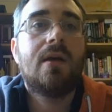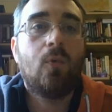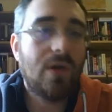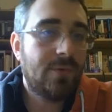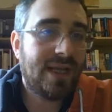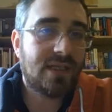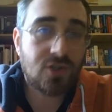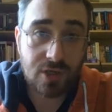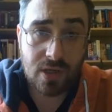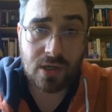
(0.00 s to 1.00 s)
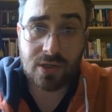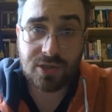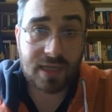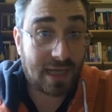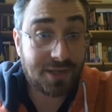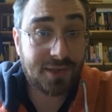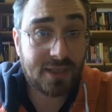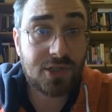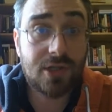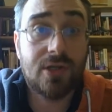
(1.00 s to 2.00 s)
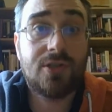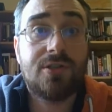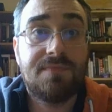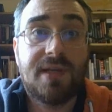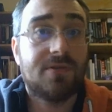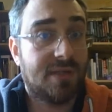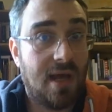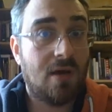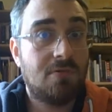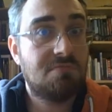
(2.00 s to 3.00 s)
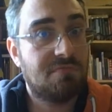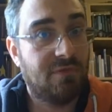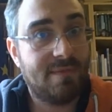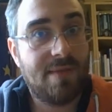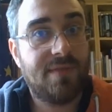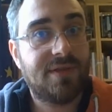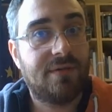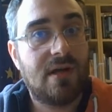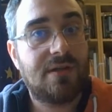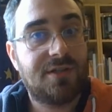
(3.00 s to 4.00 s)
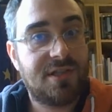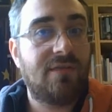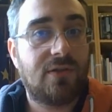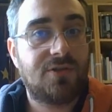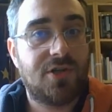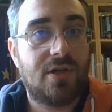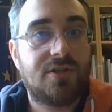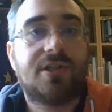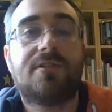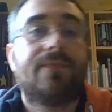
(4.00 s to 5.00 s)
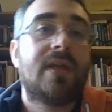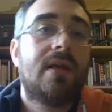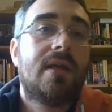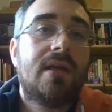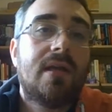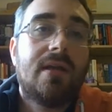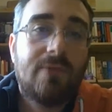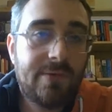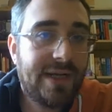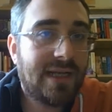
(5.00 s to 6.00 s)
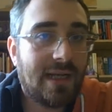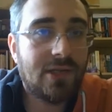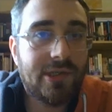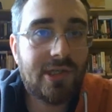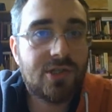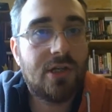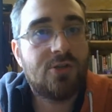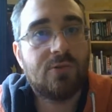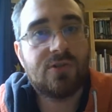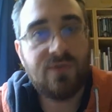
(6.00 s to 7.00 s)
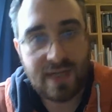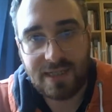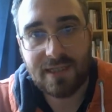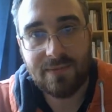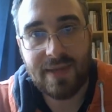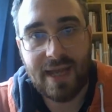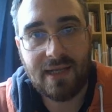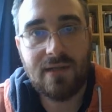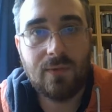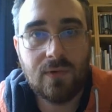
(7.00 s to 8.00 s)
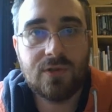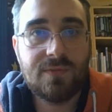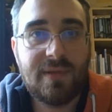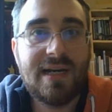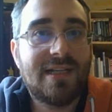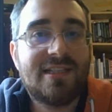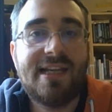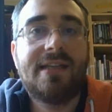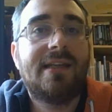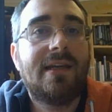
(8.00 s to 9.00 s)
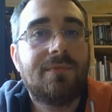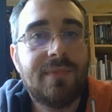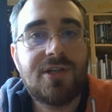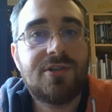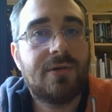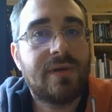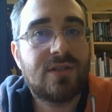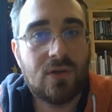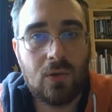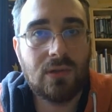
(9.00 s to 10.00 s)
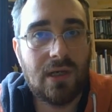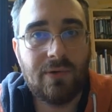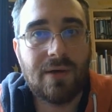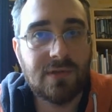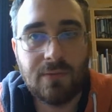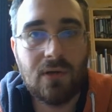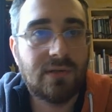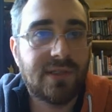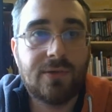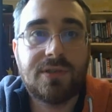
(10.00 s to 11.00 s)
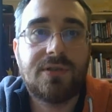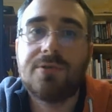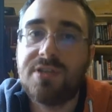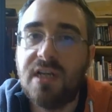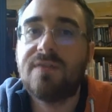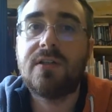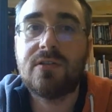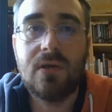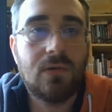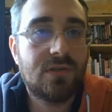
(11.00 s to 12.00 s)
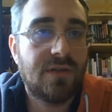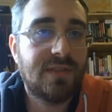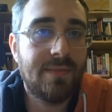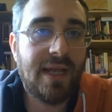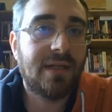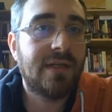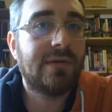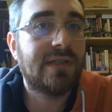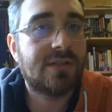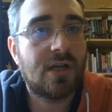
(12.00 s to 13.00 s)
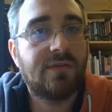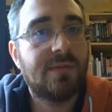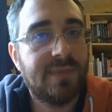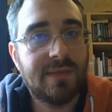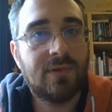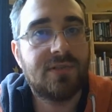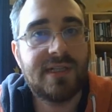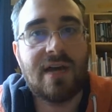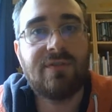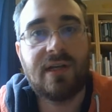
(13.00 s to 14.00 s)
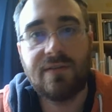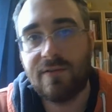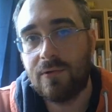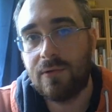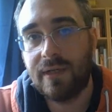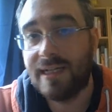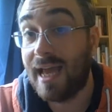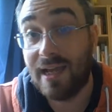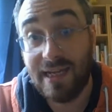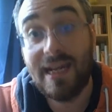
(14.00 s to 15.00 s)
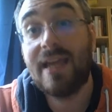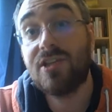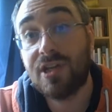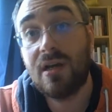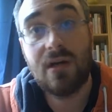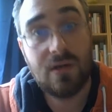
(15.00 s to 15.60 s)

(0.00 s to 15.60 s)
One way the Church, the Catholic Church, because now, remember, there are several churches. One way the Catholic Church was fighting back was by sending missionaries all around the world in order to save the souls of the many newly discovered peoples in Africa or in Asia